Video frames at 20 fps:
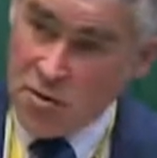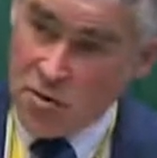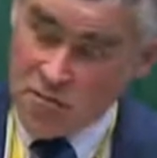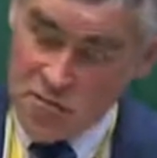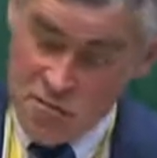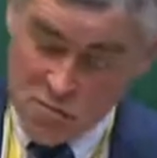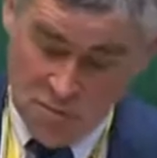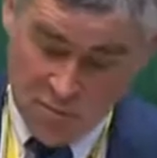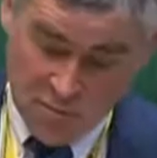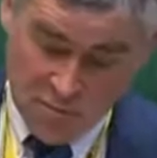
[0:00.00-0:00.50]
to
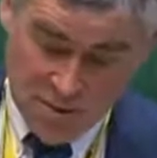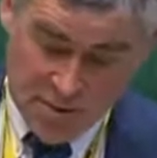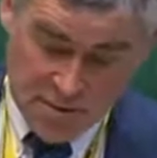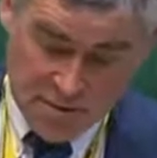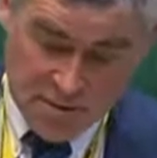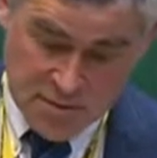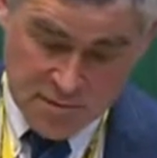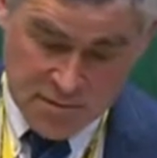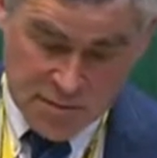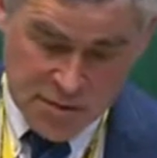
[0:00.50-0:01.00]
offshore wind
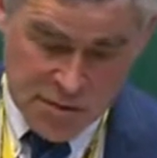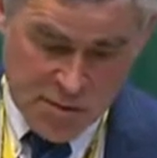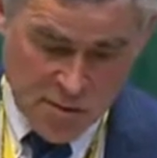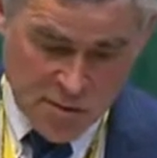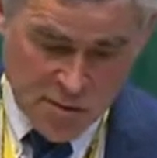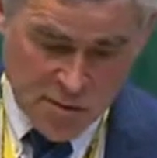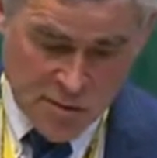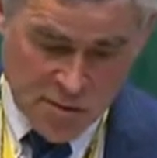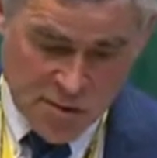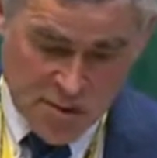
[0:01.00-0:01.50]

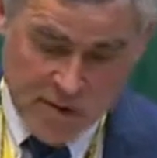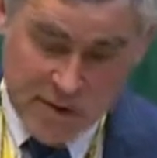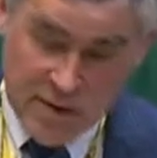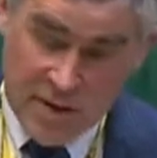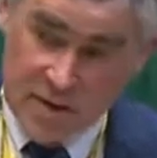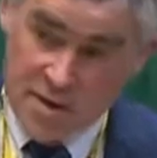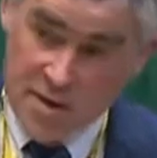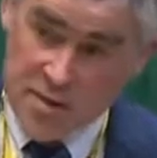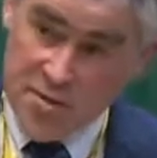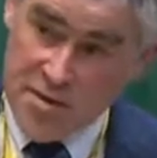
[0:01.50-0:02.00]
procurement.
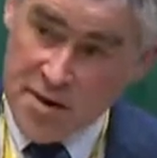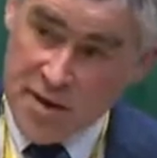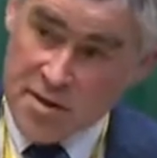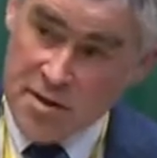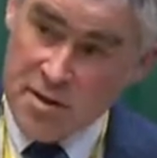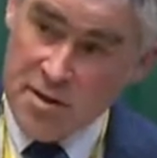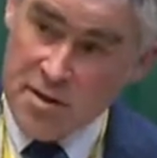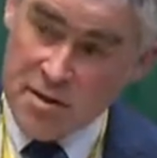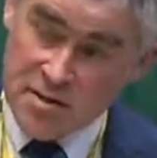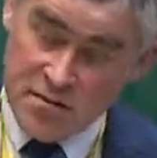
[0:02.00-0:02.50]
So
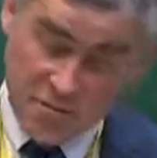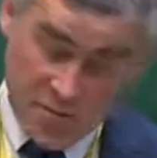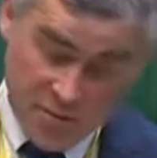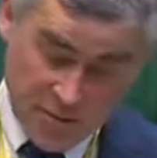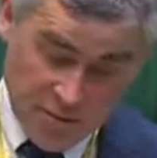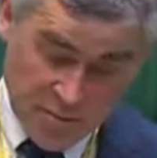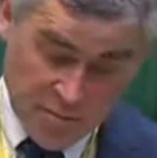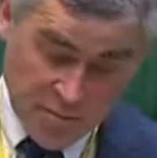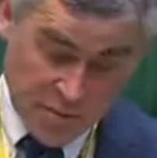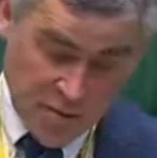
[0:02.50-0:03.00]
this is
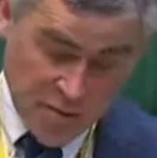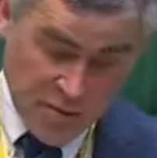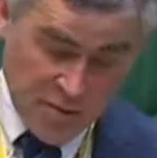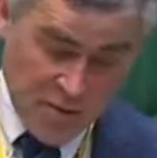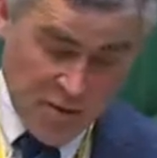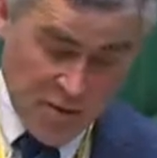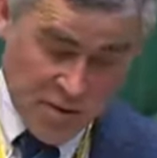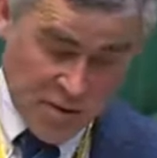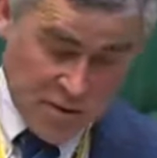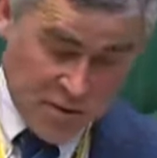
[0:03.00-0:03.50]
further proof
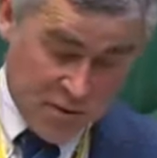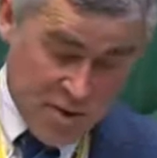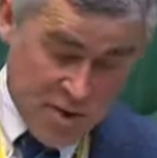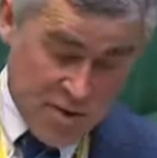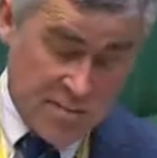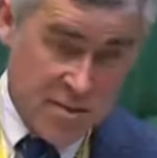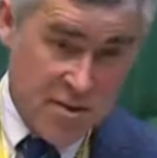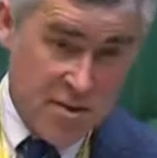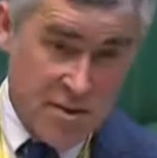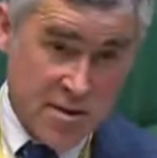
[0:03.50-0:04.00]
that
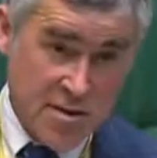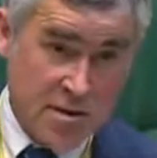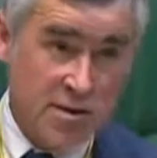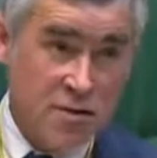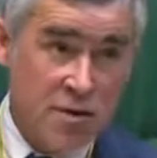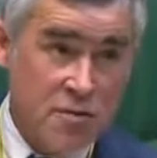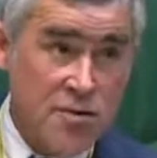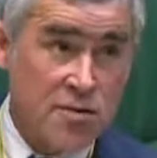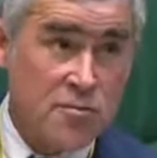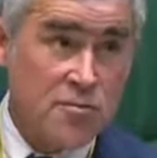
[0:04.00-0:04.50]
Westminster
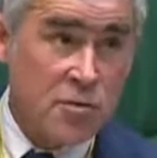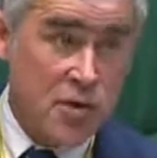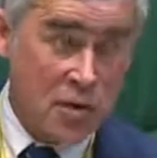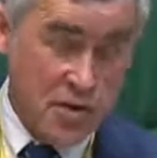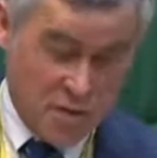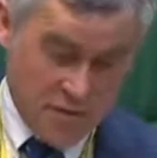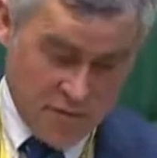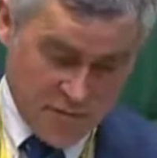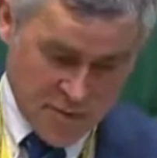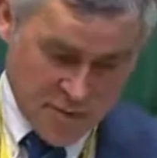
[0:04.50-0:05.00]
doesn't
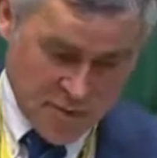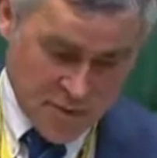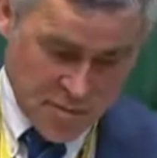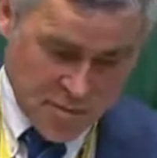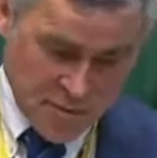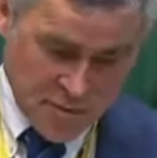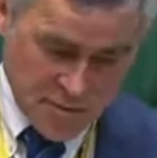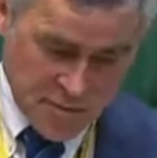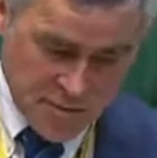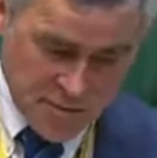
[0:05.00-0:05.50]
work for
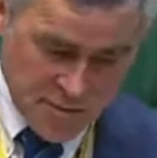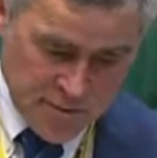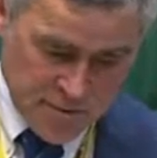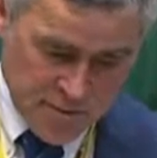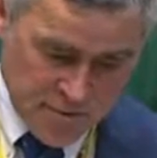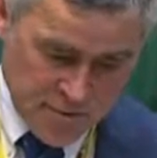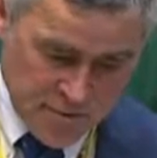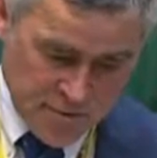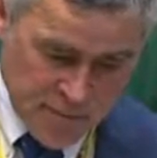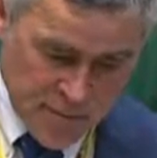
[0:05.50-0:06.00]
Scotland.
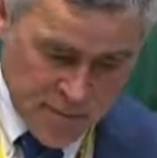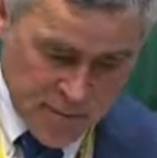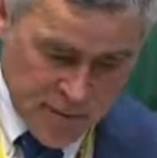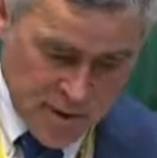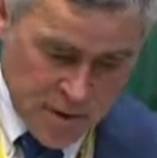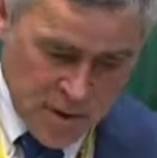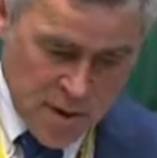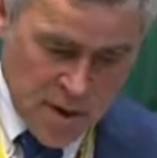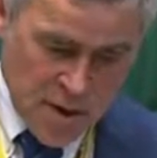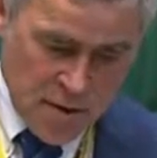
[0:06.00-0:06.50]

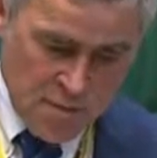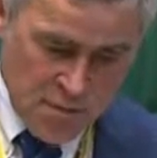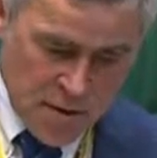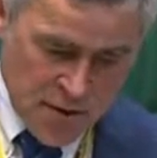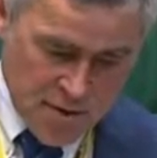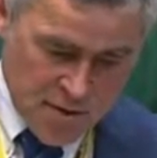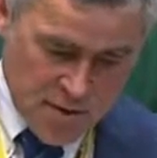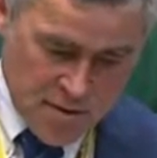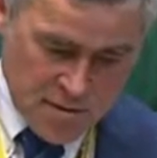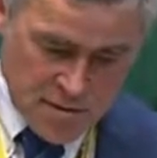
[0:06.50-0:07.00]
And
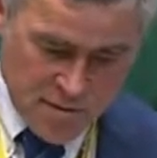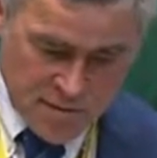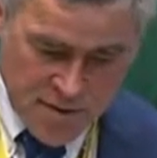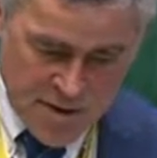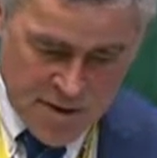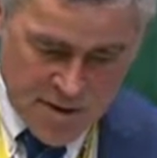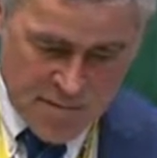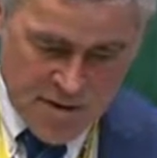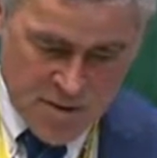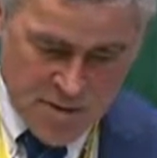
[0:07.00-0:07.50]
where's
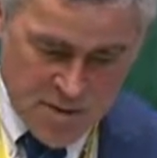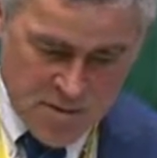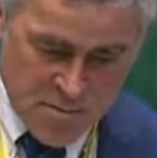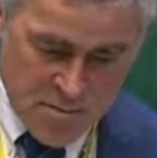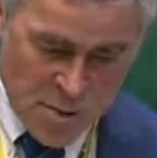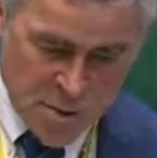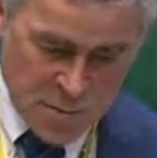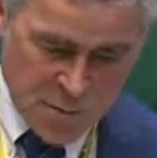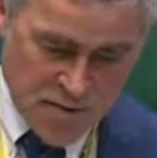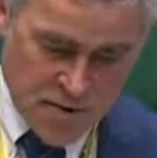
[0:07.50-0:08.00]
Westminster's
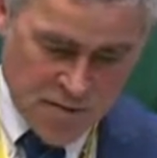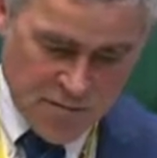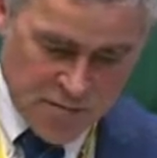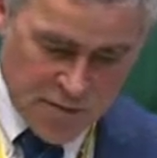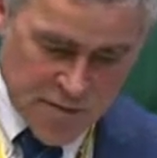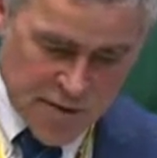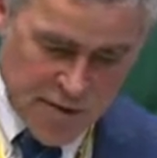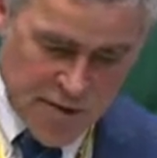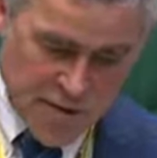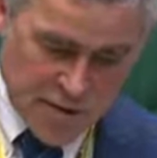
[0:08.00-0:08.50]
policy for
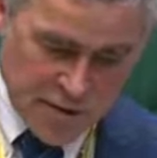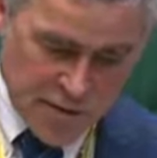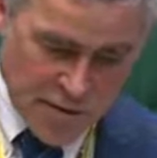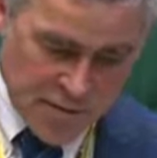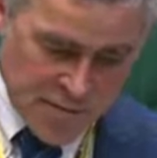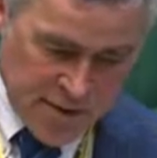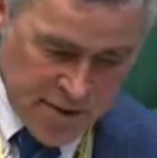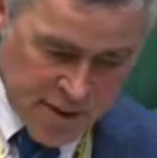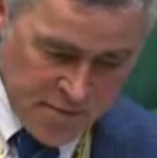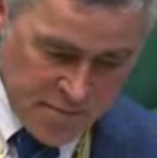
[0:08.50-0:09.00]
scaling
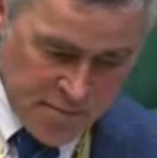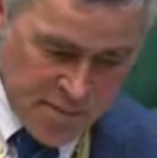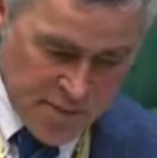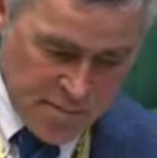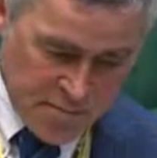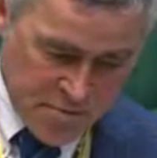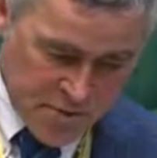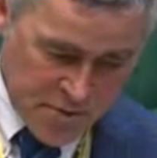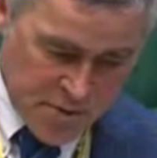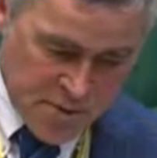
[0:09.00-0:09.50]
up heat
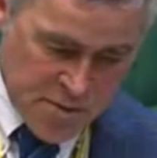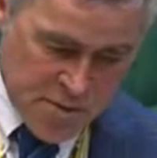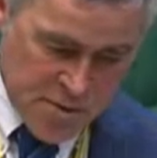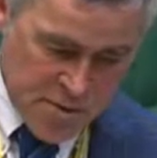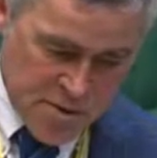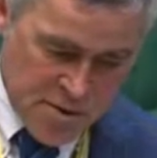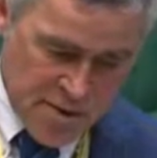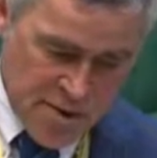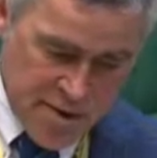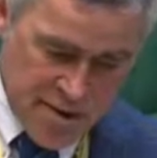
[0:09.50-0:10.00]
pump
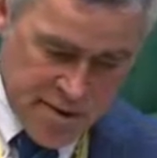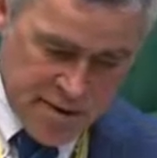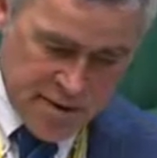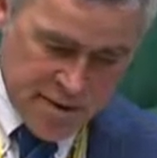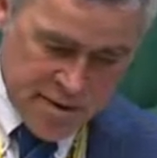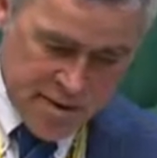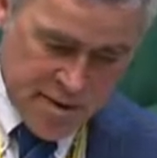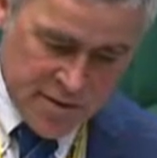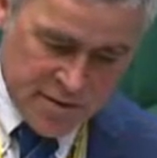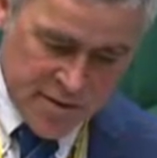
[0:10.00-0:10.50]
production and
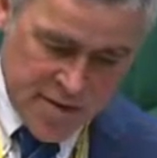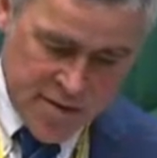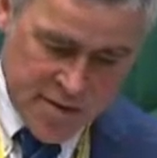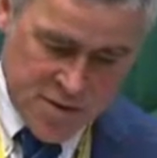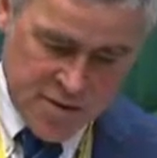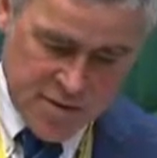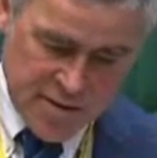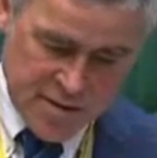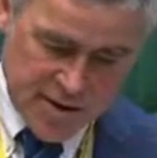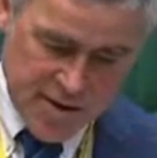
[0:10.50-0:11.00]

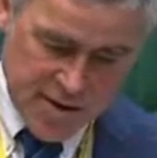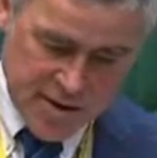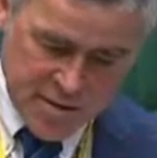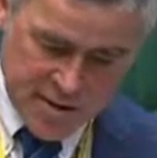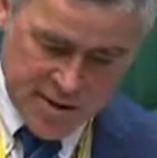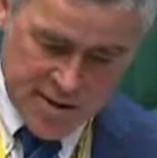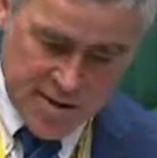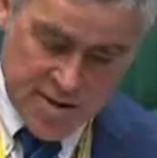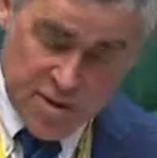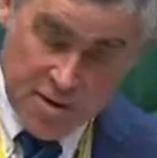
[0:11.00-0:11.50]
installation to get
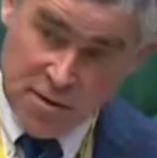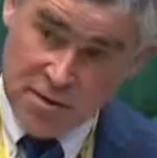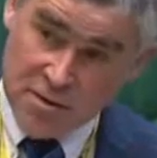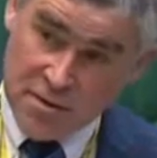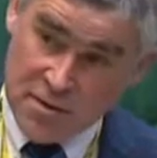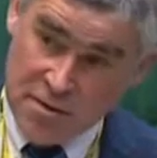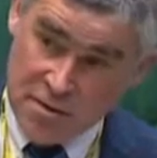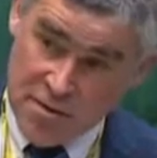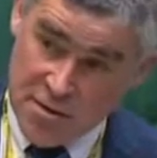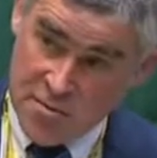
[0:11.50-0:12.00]

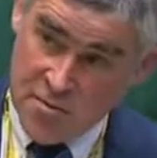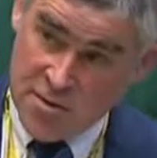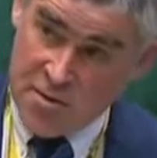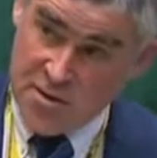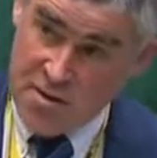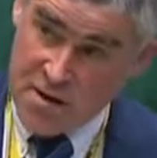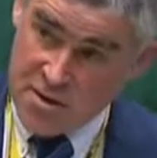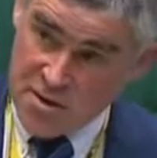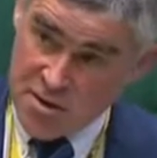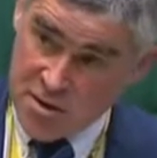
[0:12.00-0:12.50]

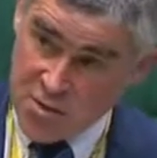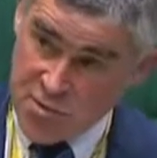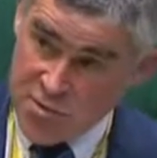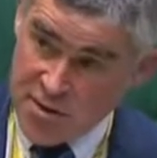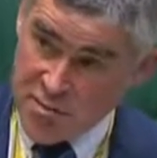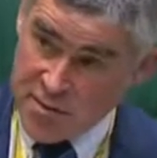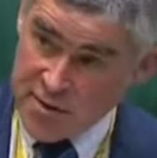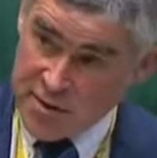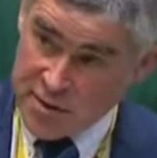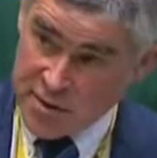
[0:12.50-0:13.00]
600,000 installs
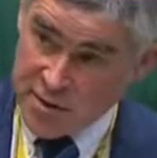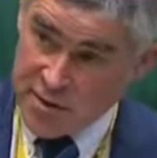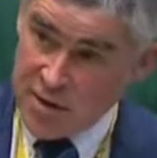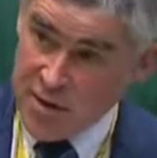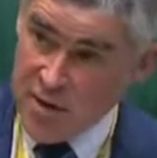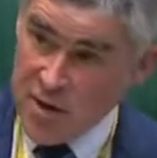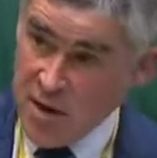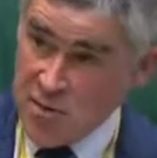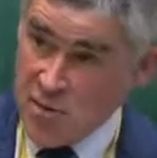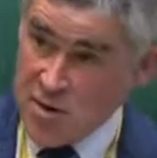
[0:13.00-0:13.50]
per year,
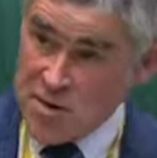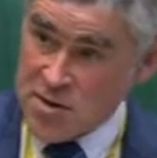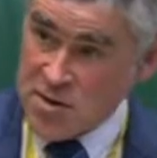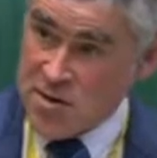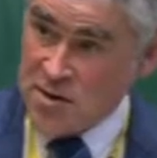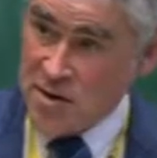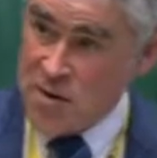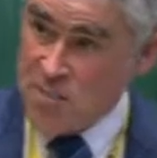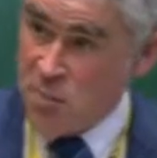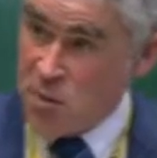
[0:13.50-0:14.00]
which the
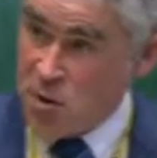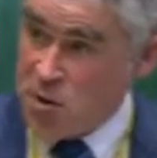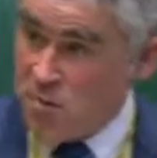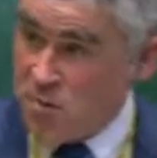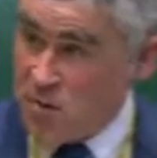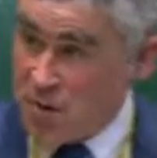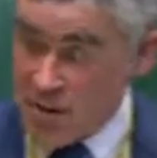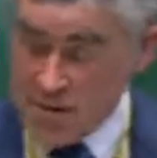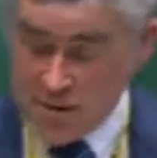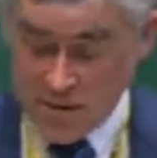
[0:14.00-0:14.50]
10-point
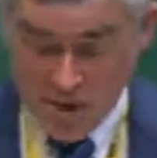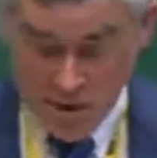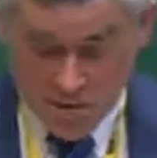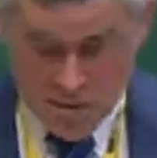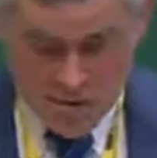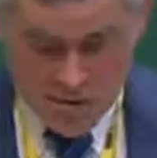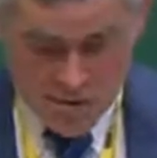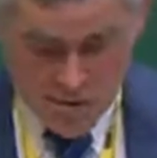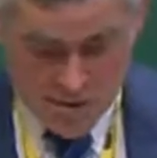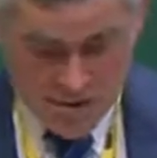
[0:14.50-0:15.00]
plan
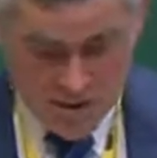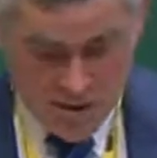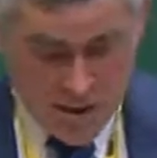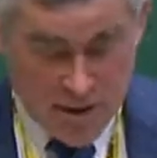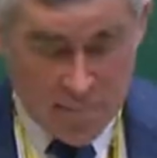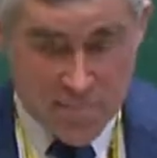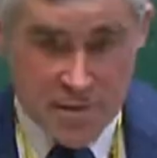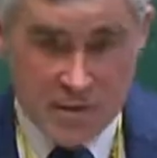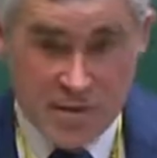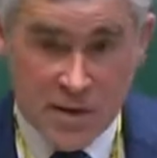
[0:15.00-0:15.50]
tells us is going to
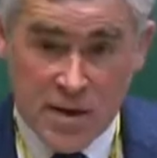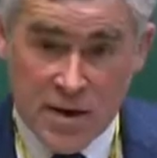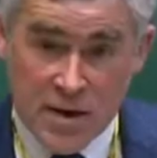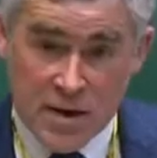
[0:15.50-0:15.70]
happen?